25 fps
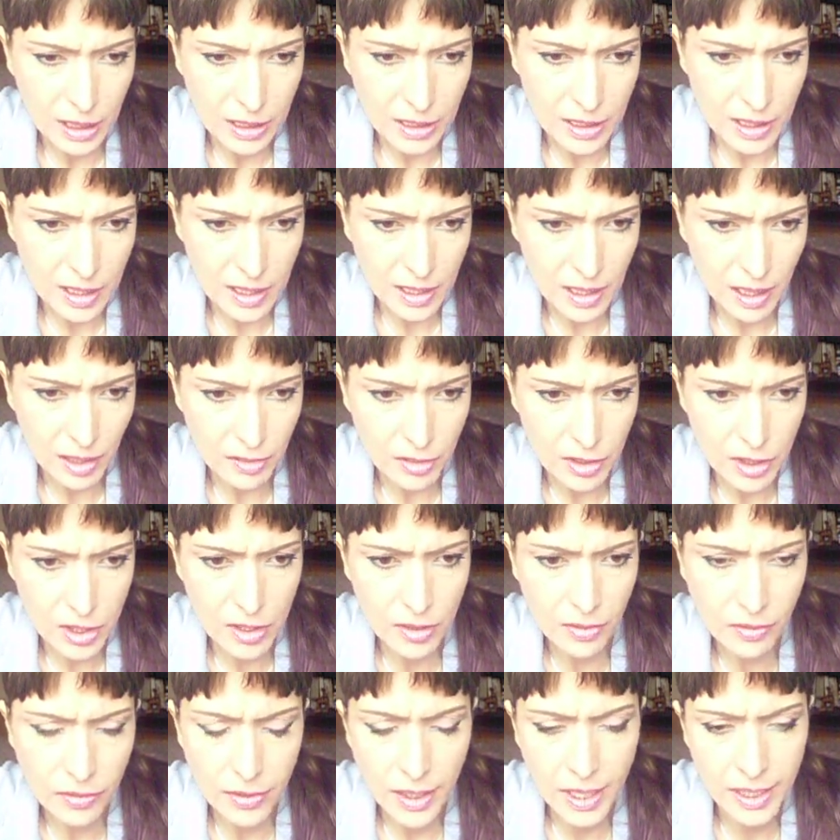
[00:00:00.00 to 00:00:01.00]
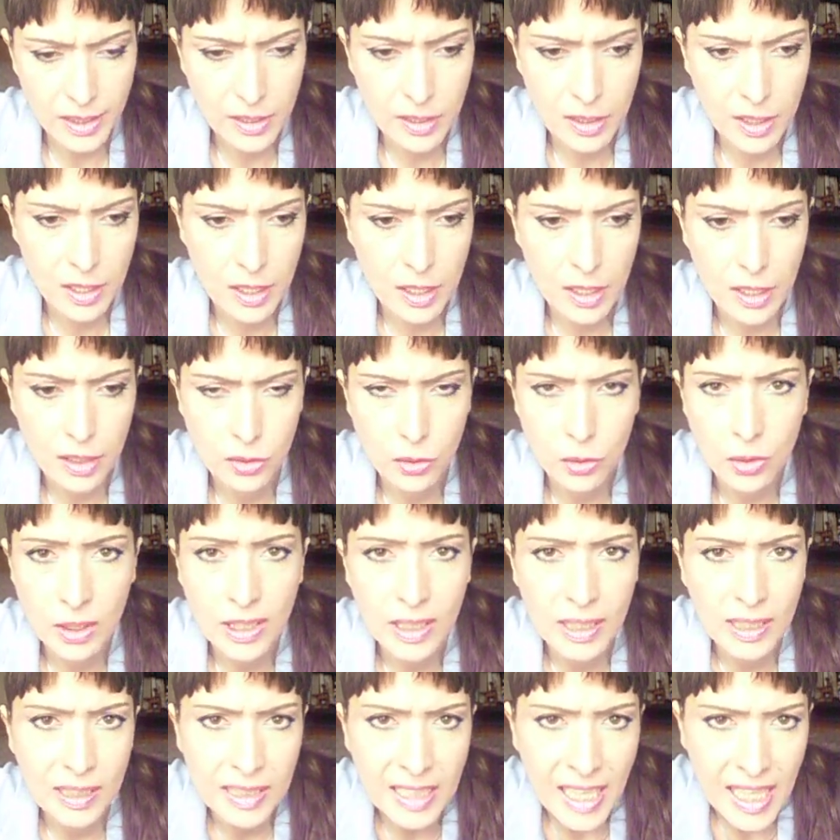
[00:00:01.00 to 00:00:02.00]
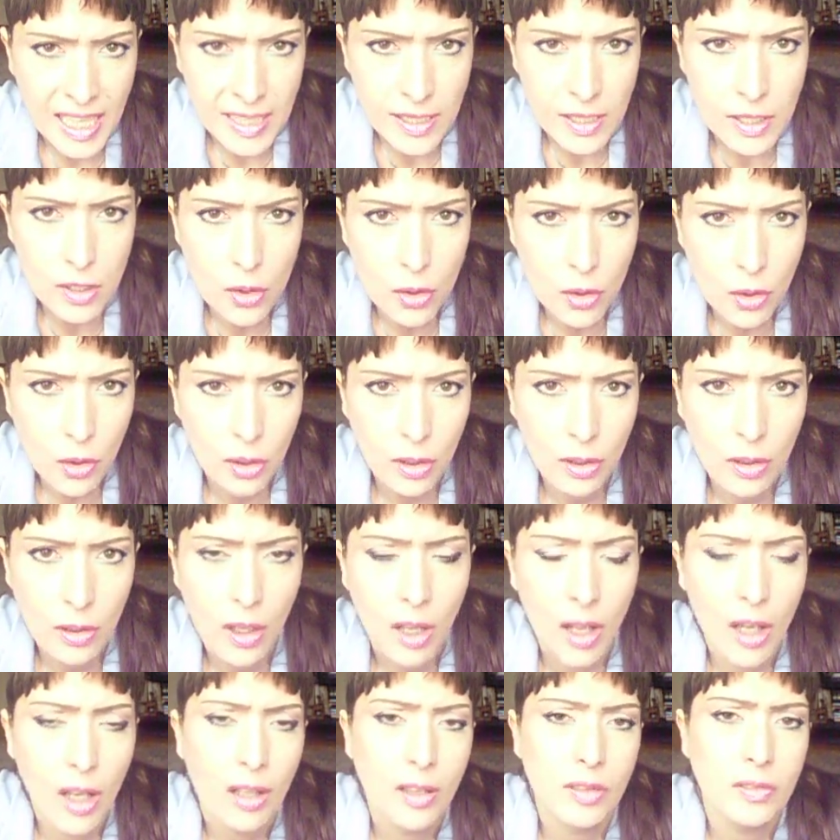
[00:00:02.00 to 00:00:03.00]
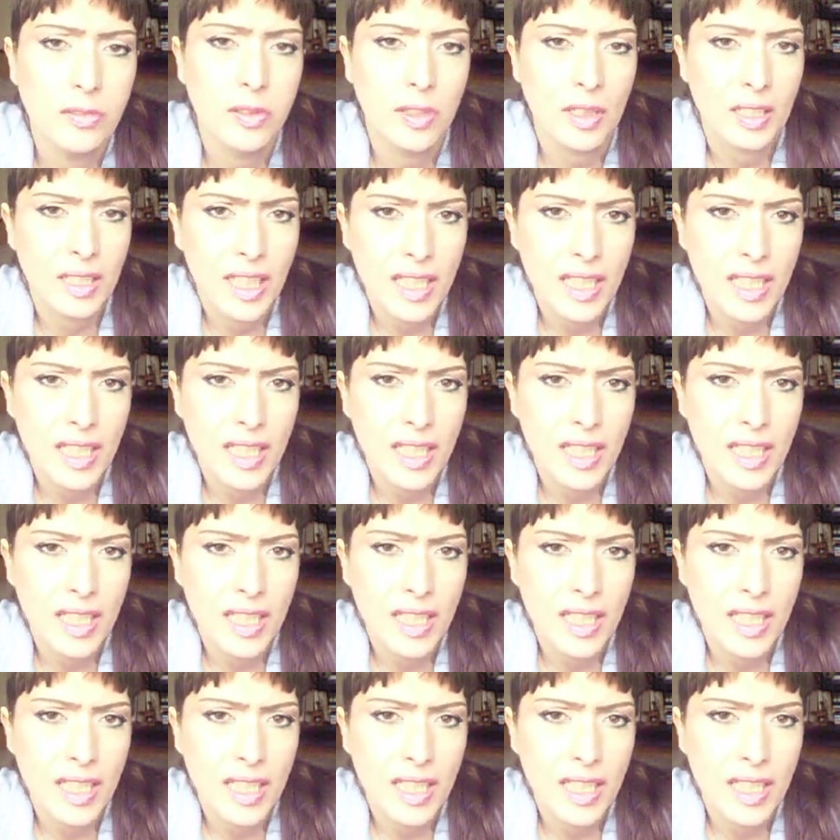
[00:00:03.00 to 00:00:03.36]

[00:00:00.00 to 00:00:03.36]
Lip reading: discover some facts doing against your love